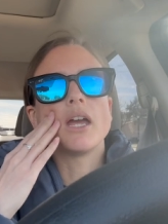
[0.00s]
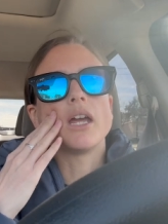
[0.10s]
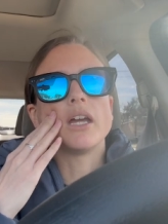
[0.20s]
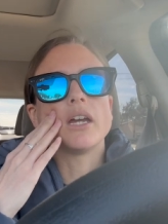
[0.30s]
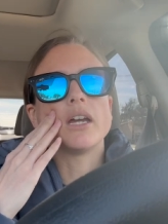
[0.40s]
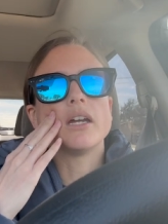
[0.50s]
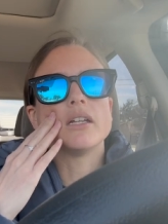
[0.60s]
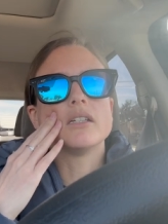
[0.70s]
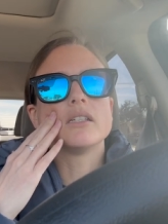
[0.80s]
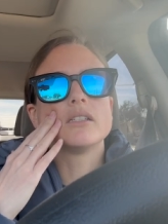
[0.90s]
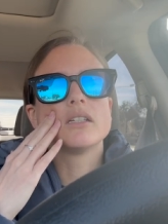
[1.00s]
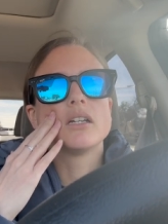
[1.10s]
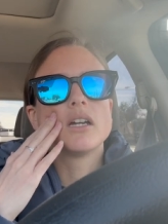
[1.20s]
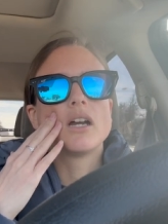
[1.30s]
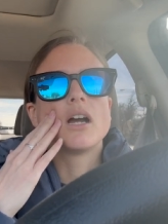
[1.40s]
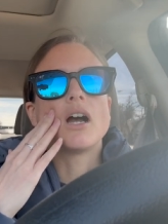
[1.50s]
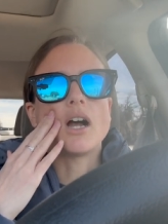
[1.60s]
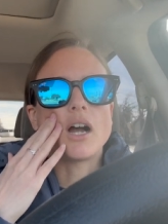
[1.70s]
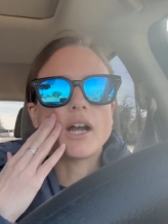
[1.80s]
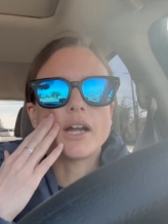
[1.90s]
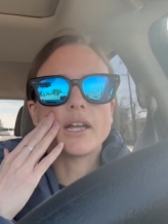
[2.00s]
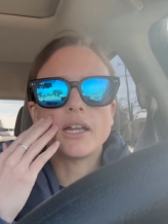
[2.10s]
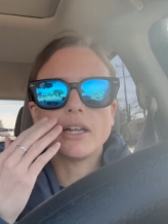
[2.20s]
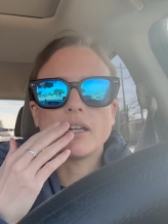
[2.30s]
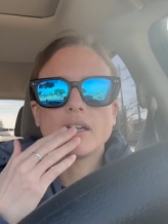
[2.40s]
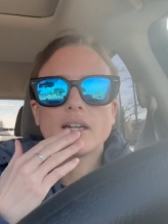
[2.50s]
And I,